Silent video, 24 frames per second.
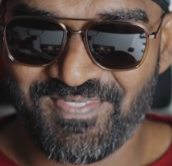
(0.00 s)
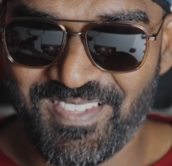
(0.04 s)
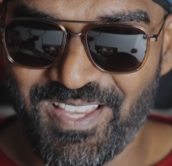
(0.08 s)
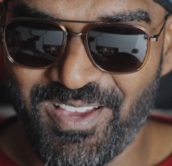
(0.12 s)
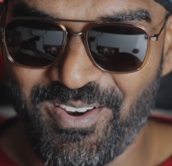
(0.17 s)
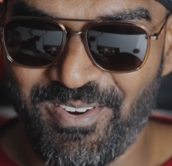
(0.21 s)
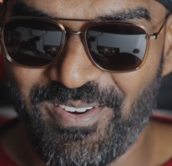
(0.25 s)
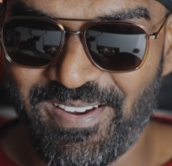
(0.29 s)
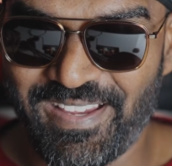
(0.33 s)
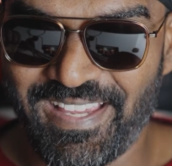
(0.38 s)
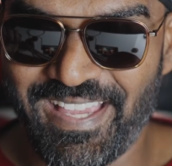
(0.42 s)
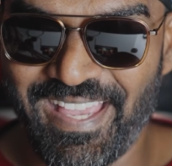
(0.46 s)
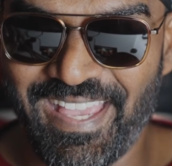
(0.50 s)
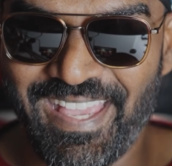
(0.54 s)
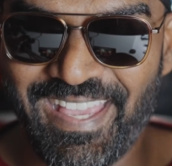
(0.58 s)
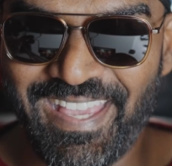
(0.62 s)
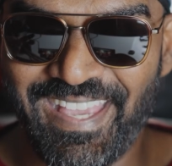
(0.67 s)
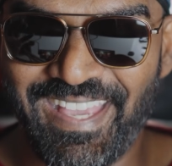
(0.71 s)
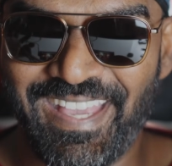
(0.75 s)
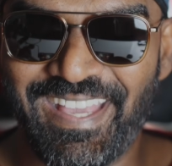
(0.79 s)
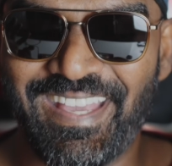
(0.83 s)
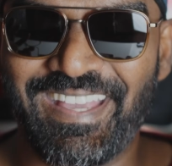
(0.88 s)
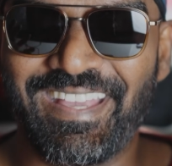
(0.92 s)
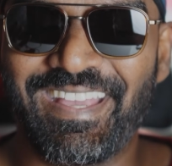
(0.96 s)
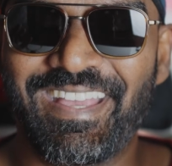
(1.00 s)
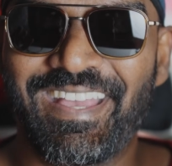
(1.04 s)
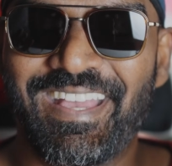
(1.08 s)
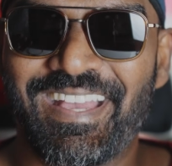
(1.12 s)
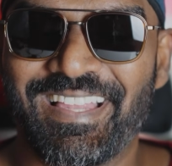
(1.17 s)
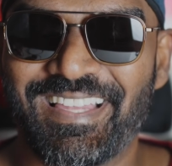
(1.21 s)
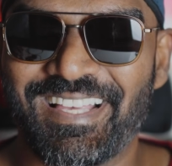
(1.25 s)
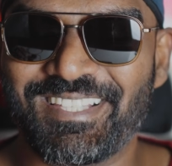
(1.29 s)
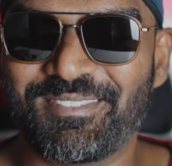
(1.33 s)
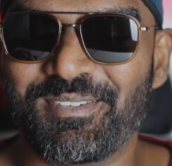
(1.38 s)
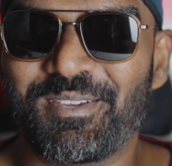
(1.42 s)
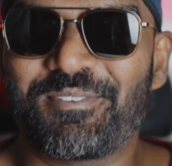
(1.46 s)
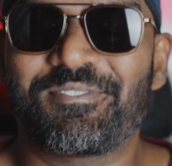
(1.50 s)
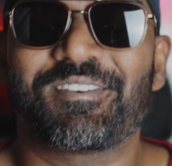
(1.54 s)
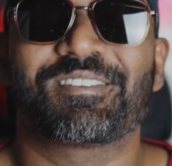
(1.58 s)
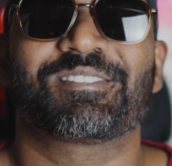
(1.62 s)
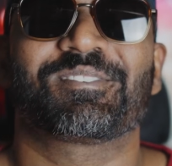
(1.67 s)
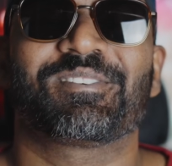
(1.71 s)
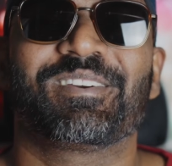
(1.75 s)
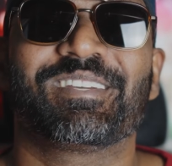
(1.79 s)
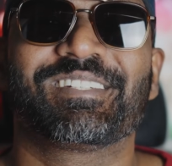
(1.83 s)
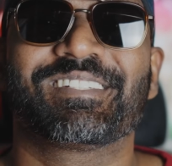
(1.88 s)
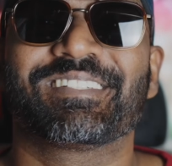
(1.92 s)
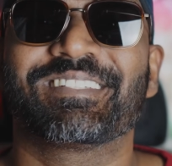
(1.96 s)
Alright, that's my
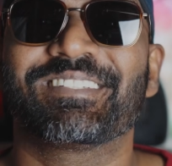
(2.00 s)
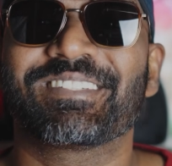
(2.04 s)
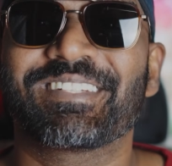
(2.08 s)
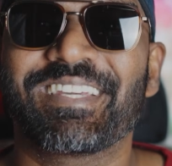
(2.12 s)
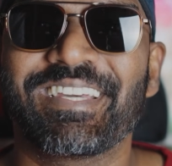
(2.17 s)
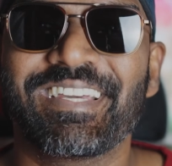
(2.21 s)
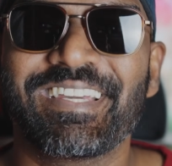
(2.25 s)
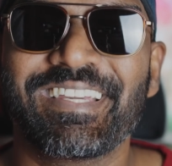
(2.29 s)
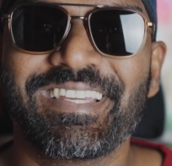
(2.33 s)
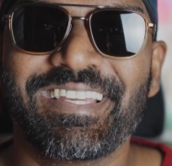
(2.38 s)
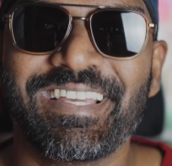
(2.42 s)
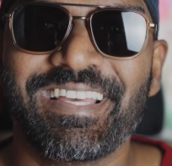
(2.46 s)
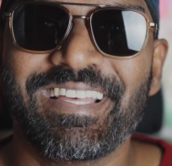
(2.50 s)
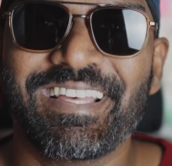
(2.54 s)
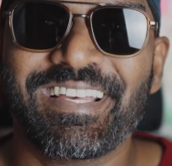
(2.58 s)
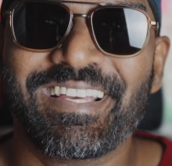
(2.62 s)
frustration, okay?